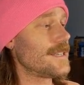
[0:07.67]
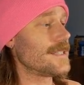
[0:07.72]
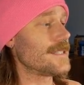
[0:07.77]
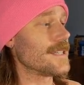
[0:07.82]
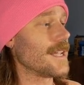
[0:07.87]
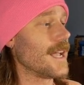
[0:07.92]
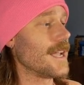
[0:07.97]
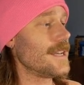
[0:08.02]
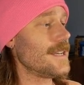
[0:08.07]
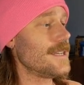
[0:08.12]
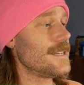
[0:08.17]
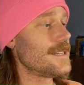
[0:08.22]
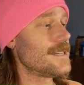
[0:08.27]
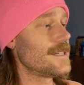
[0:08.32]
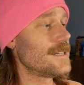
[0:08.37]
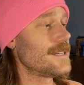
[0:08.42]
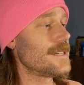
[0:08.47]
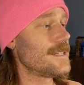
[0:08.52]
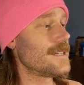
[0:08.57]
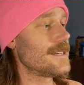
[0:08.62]
Design.
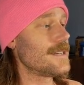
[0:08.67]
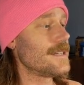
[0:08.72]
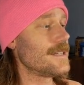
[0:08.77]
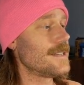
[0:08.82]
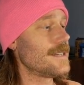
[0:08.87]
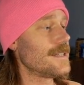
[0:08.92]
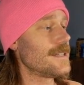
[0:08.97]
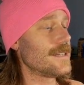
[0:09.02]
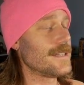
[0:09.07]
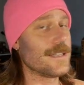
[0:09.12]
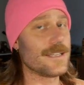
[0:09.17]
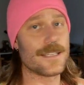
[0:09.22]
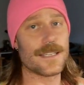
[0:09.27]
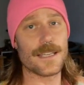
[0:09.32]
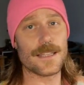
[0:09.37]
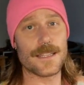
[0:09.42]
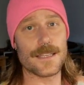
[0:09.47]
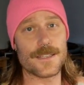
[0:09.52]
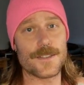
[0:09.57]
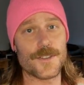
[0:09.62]
They
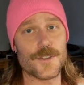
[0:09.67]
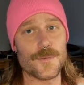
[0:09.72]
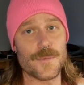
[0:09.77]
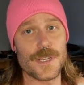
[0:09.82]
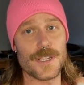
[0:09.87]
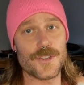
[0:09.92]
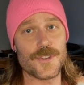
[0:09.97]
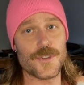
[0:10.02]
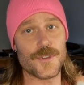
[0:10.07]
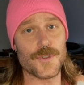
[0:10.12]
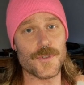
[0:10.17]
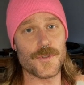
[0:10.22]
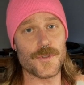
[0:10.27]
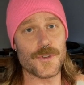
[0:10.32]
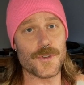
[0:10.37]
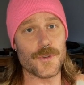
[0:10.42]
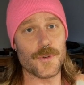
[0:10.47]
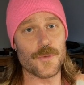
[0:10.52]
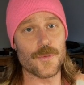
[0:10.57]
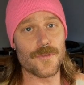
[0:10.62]
sent this to me to
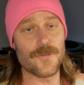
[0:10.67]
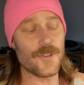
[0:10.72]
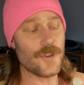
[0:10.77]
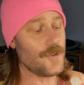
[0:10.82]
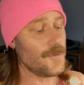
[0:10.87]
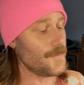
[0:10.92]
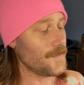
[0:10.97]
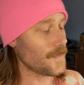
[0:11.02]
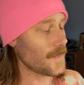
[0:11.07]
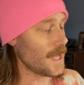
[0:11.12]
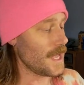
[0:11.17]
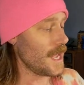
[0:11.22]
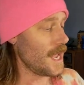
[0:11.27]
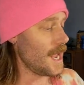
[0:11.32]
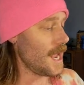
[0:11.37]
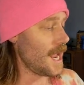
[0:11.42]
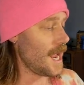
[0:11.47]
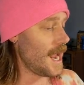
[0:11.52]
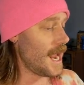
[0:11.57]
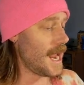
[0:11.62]
do a review,
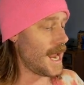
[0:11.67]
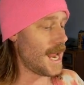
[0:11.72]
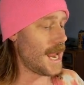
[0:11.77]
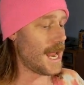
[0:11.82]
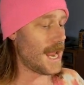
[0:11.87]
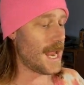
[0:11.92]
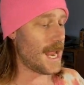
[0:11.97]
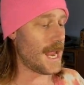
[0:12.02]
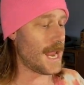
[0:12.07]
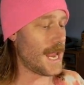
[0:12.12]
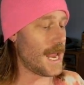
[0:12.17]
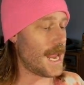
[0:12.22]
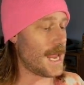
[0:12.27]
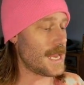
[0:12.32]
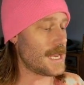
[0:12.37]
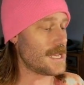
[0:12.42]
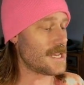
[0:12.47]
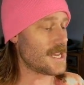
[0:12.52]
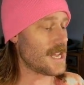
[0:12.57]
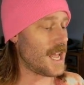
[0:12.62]

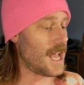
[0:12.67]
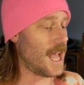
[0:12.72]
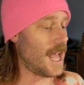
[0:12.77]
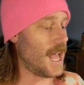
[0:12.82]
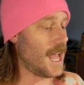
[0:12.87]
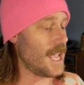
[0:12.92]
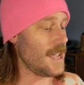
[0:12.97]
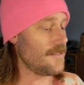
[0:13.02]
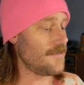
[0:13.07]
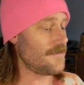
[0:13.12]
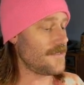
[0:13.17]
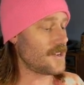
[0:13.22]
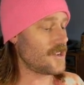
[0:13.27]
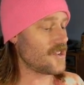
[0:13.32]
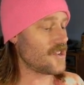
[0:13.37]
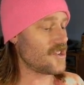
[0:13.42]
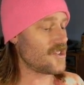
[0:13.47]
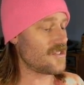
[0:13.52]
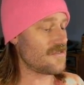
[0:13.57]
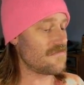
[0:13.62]
and I
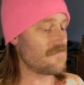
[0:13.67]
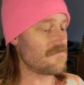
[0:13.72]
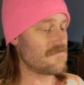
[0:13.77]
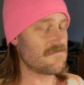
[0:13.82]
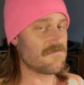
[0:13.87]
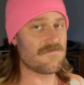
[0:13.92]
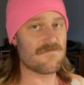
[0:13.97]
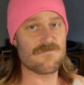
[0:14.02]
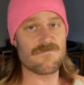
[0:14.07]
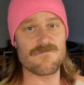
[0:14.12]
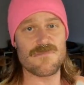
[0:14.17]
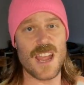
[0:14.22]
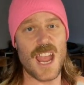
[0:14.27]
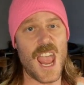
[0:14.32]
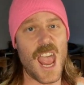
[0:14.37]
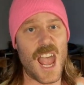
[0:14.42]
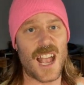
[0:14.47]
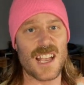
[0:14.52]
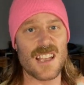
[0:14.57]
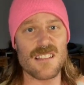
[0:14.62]
figured,
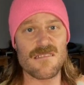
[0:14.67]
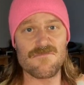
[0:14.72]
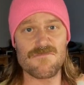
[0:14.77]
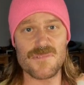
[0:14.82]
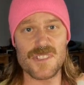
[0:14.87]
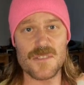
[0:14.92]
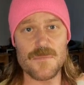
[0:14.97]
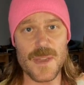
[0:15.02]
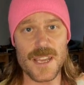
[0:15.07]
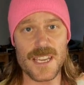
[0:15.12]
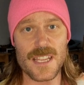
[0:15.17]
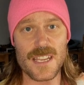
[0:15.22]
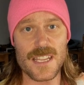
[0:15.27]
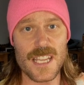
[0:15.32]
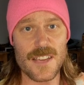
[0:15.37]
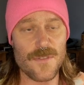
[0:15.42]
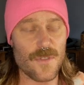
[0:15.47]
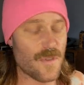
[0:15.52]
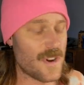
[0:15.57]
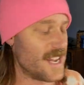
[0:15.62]
heck, let's make it a
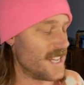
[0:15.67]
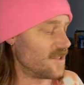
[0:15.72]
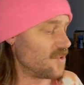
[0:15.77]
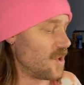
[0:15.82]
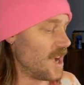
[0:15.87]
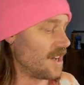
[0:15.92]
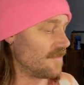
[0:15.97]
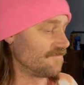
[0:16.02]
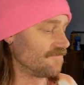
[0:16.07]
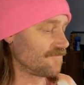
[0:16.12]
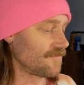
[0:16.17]
giveaway as well.